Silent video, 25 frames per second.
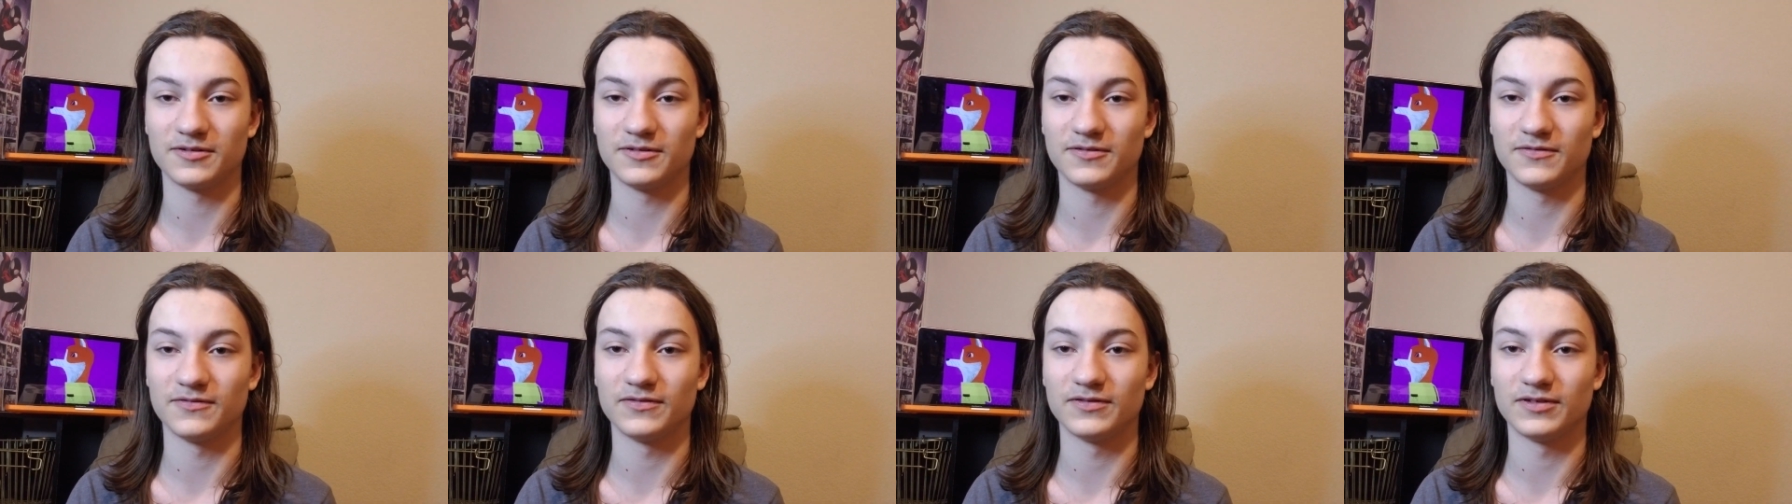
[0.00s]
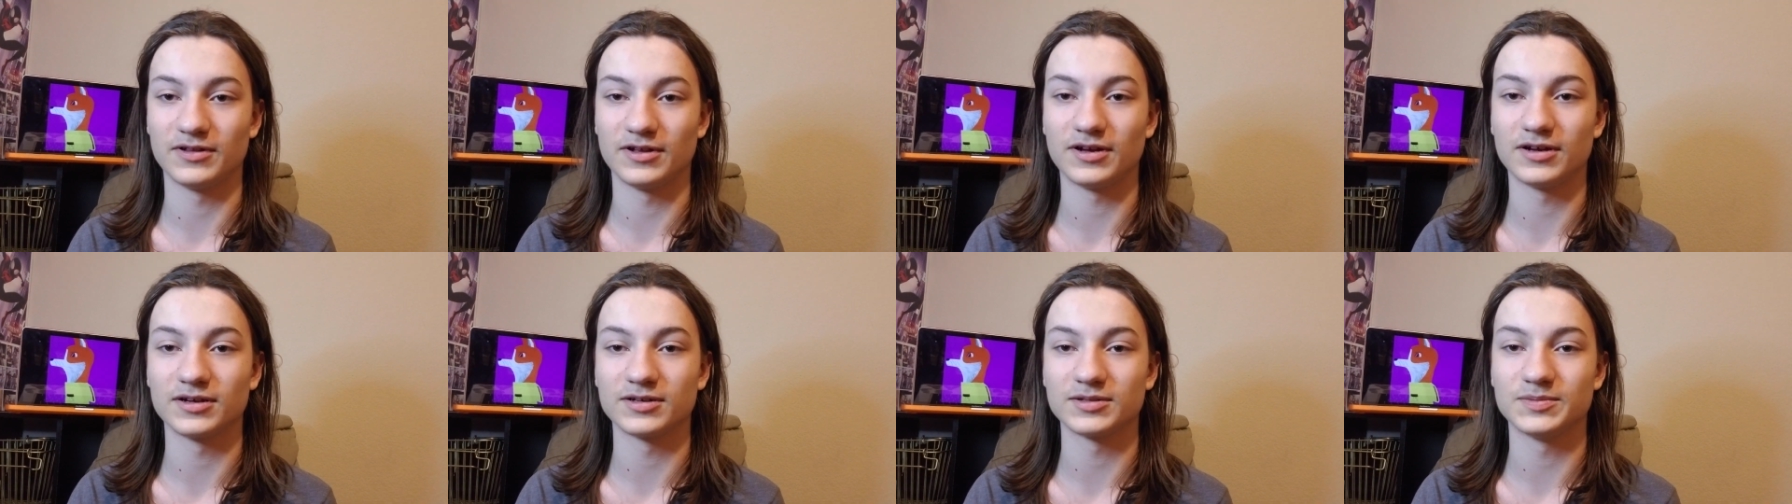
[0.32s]
the
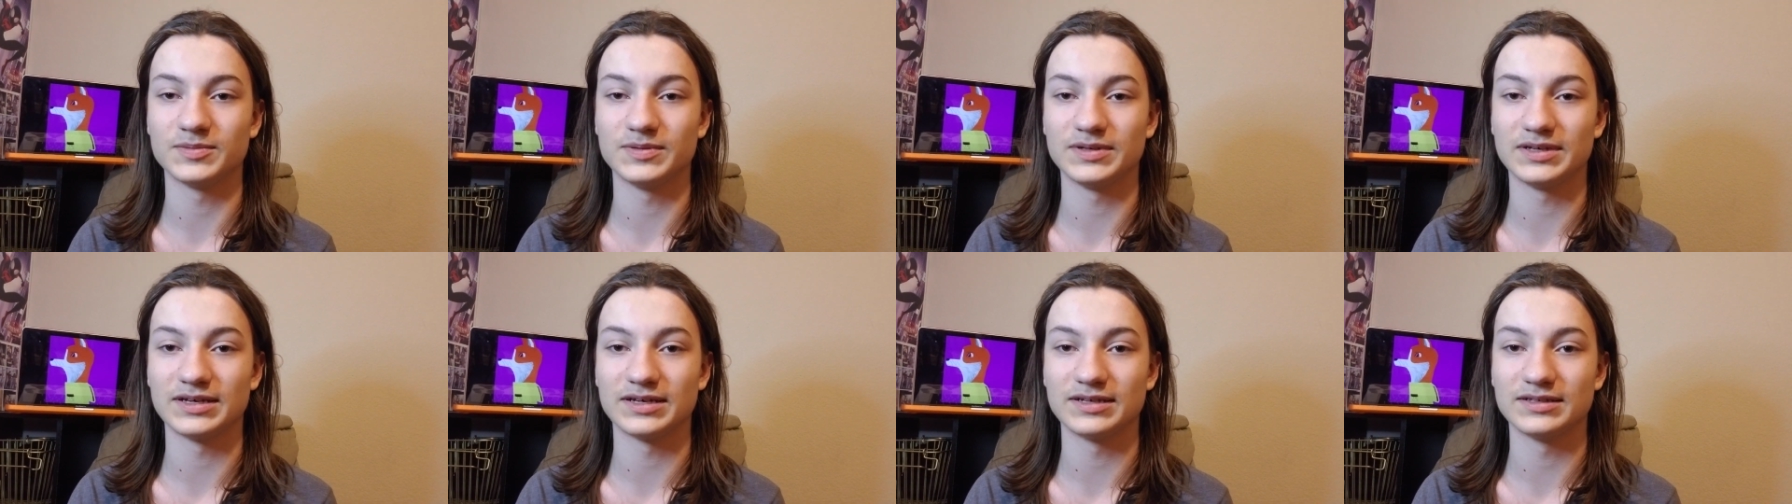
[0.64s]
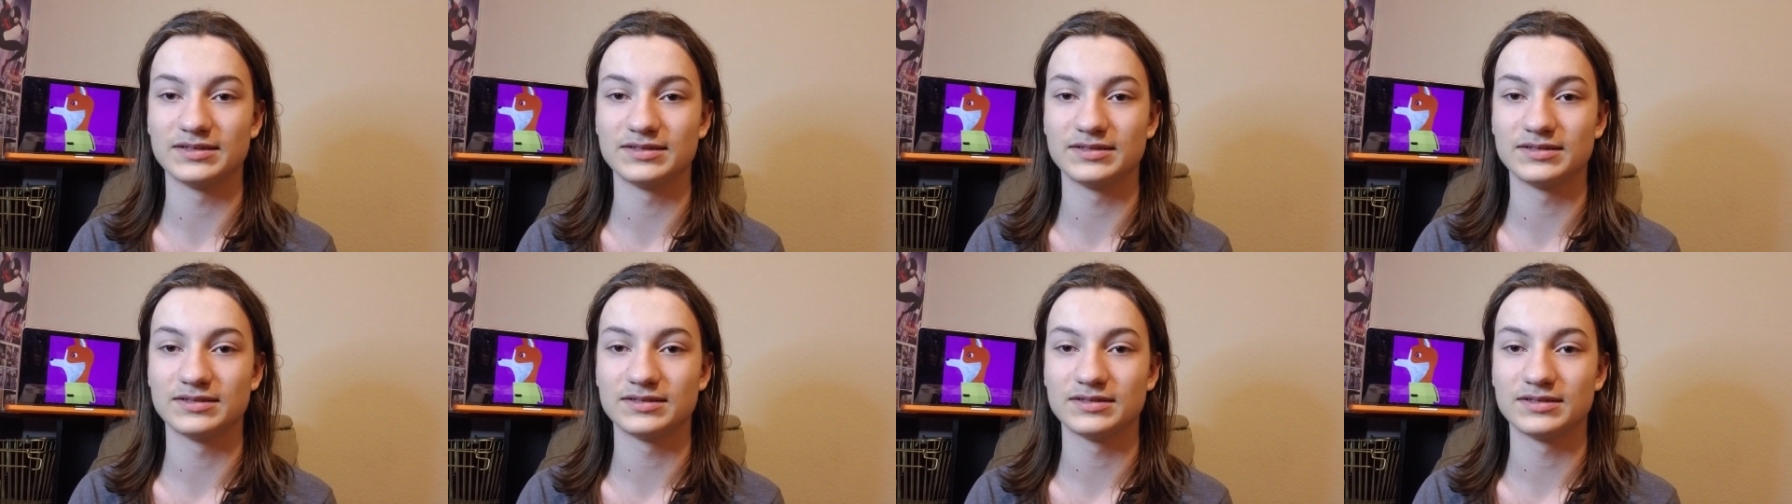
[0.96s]
vlogs
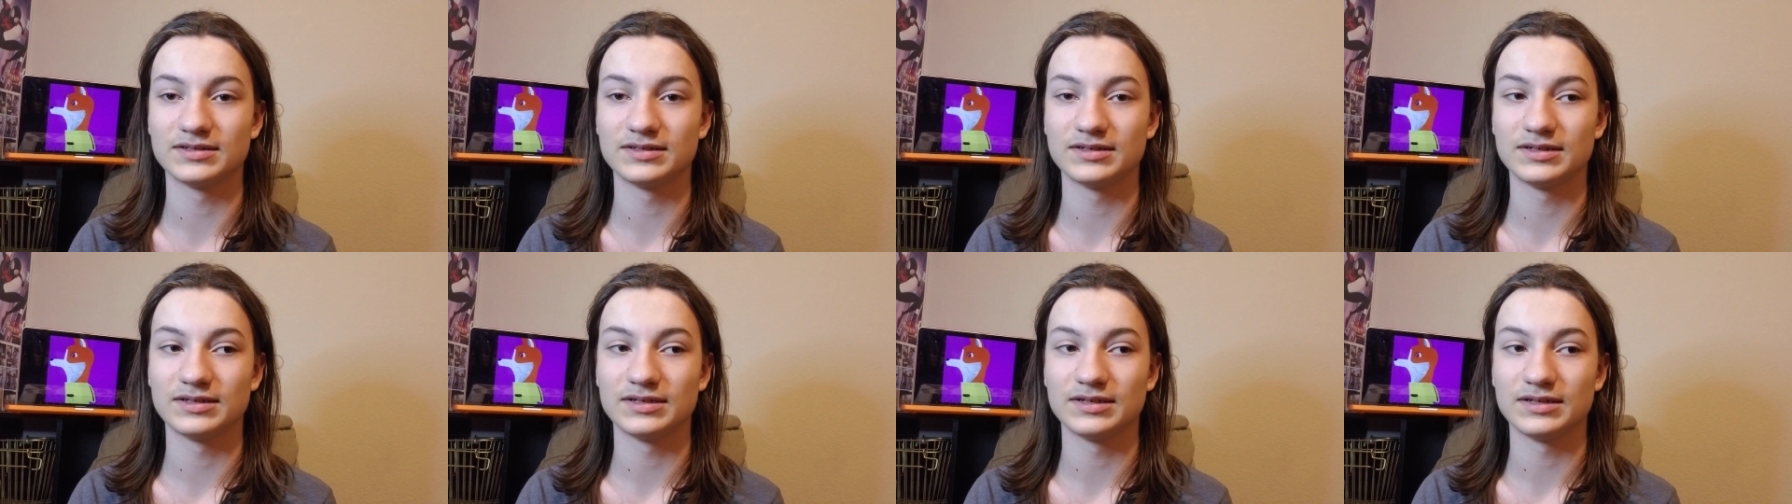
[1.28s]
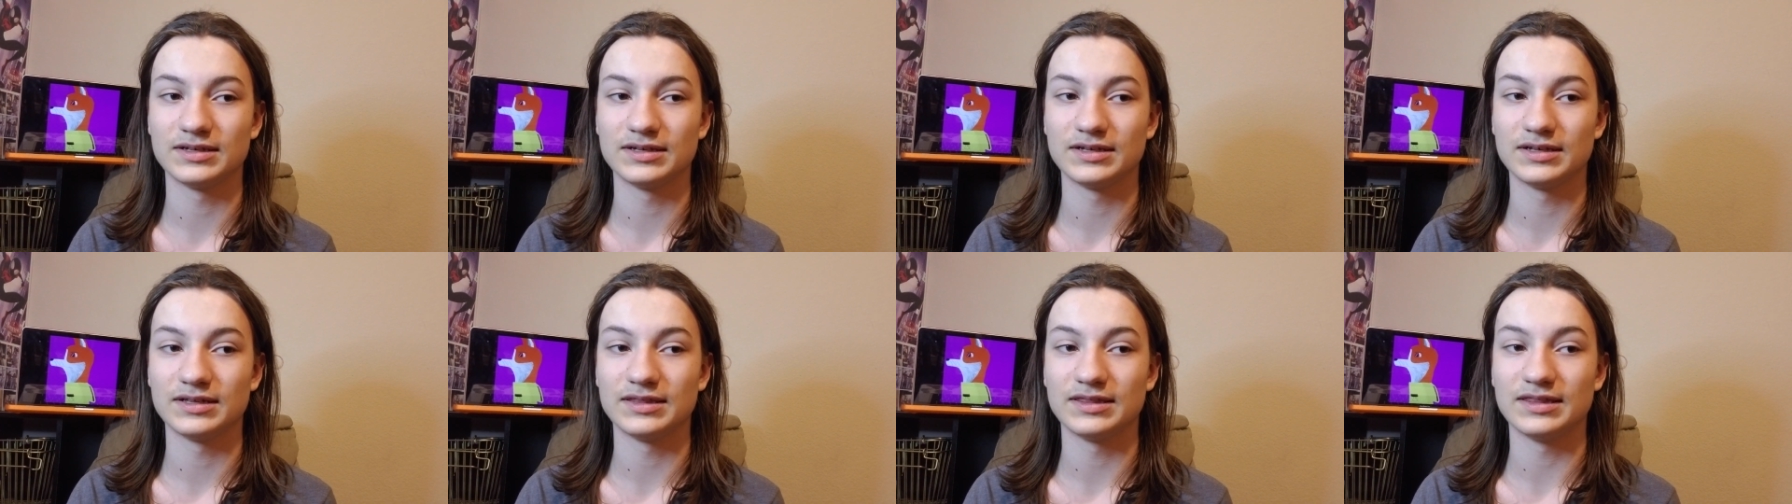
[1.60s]

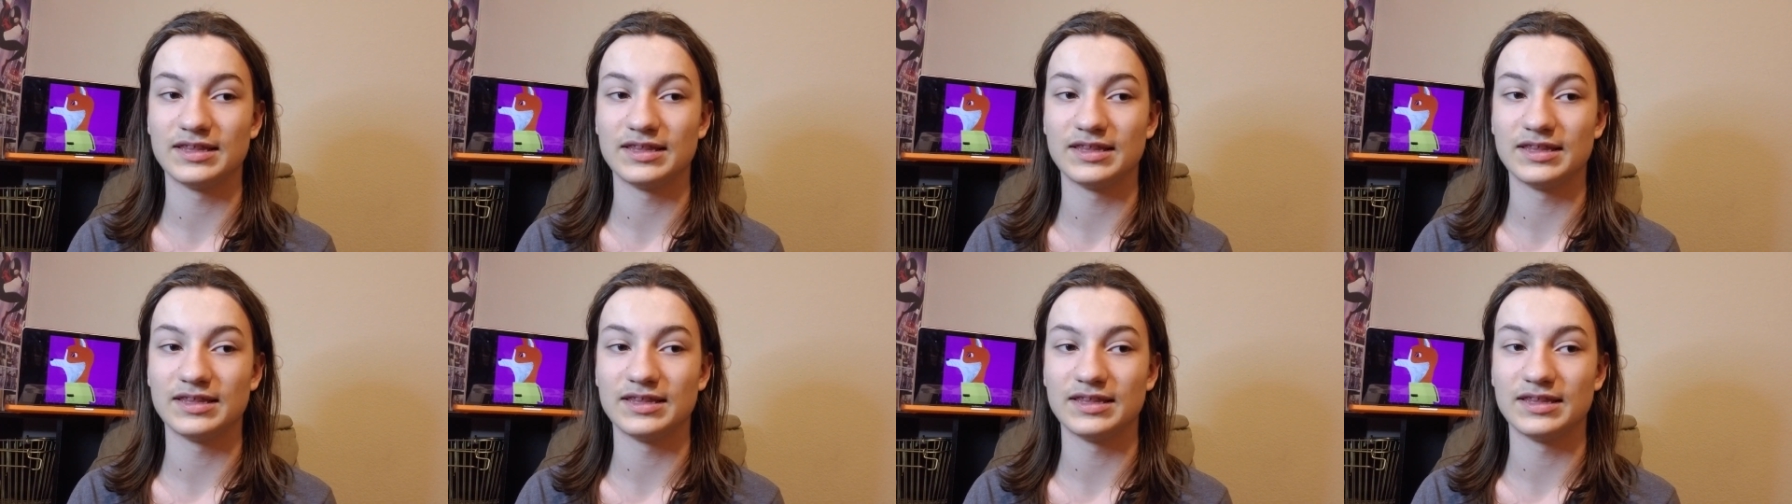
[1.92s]
because